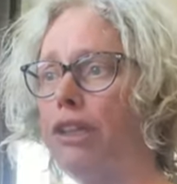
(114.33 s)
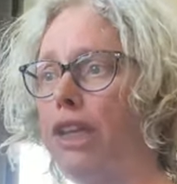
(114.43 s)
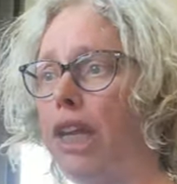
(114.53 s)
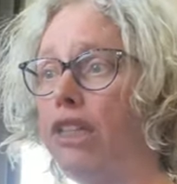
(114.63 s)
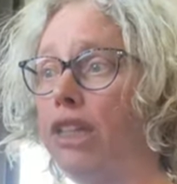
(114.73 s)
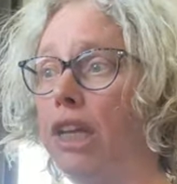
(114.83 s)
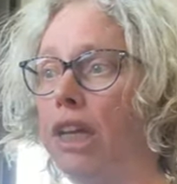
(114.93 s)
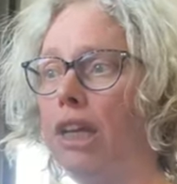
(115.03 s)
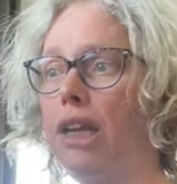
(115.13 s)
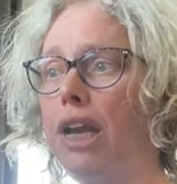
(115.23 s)
this
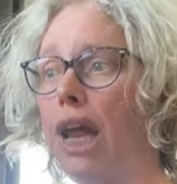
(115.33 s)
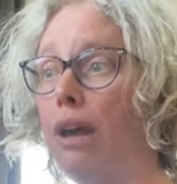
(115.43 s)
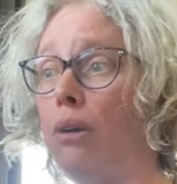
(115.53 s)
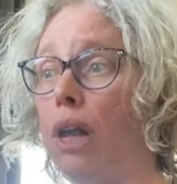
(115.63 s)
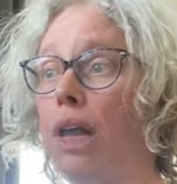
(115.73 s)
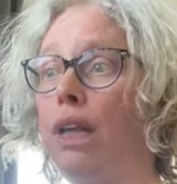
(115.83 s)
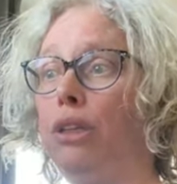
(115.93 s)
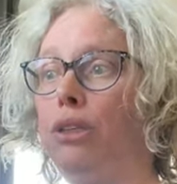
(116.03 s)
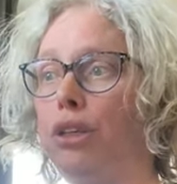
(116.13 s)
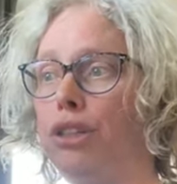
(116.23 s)
now,
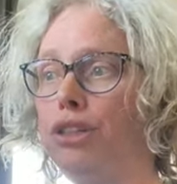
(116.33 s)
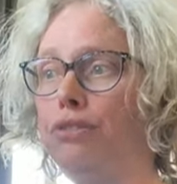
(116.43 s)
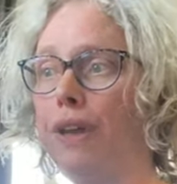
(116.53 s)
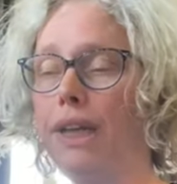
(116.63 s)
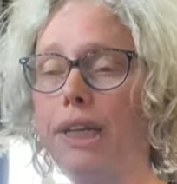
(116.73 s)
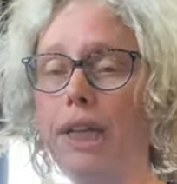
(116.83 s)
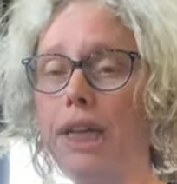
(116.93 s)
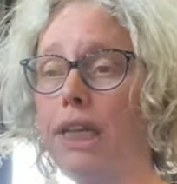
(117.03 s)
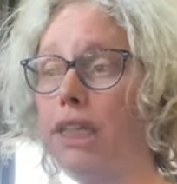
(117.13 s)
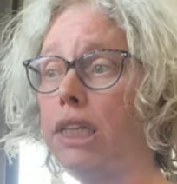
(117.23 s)
just when
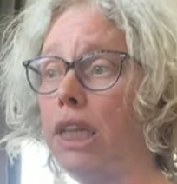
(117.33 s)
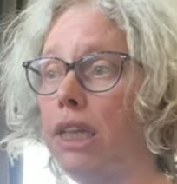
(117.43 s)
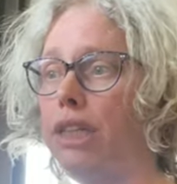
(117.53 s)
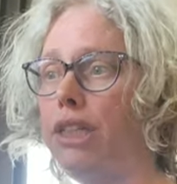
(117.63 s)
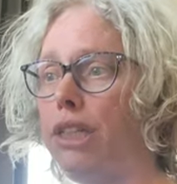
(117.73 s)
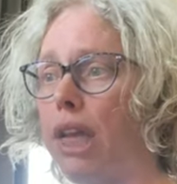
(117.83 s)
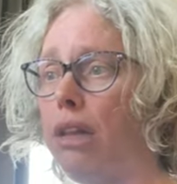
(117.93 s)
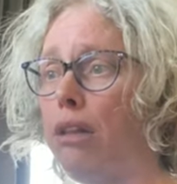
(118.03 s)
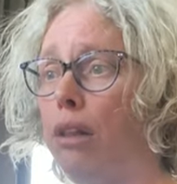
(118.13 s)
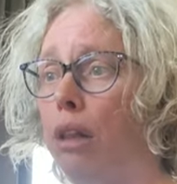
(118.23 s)
it's
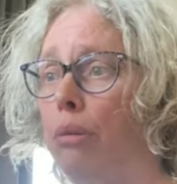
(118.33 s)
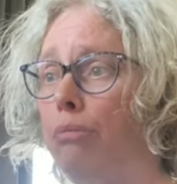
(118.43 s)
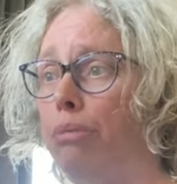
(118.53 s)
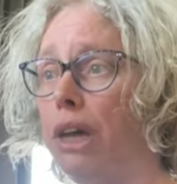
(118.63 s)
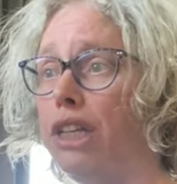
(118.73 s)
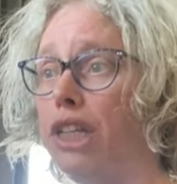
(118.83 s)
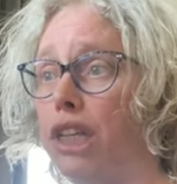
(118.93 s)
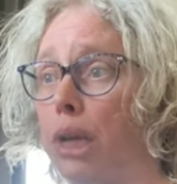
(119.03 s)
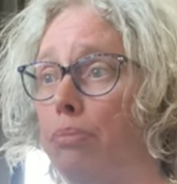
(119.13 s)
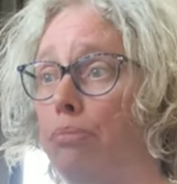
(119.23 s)
still
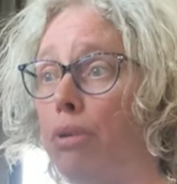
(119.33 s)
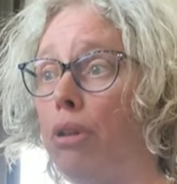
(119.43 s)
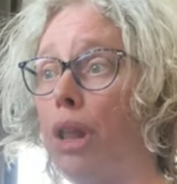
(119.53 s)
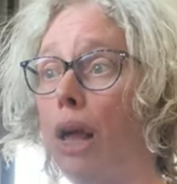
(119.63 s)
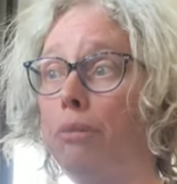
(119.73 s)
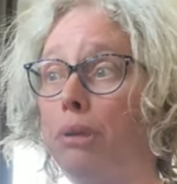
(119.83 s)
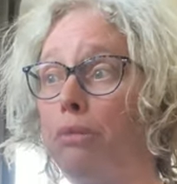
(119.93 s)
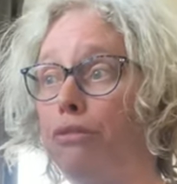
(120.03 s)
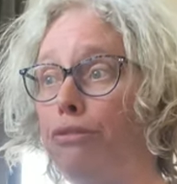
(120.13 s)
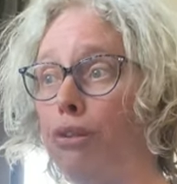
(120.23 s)
possible. I mean,
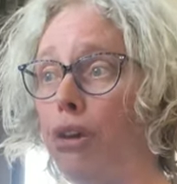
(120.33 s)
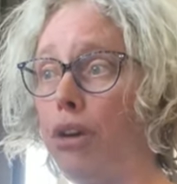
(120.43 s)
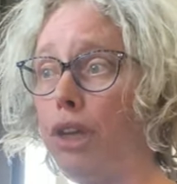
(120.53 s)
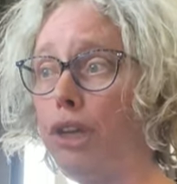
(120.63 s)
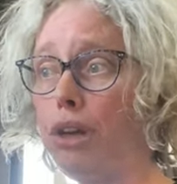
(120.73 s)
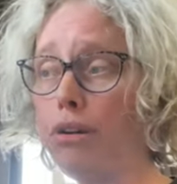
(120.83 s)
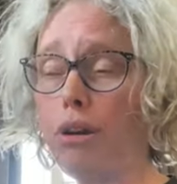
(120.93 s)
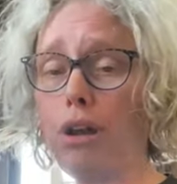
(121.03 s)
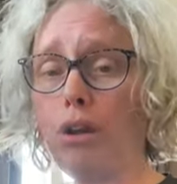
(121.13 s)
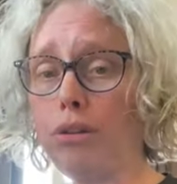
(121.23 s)
before your
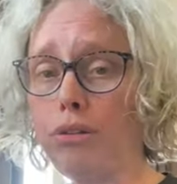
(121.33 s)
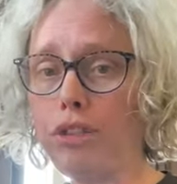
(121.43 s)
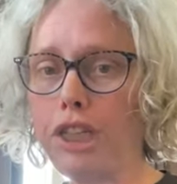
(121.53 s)
own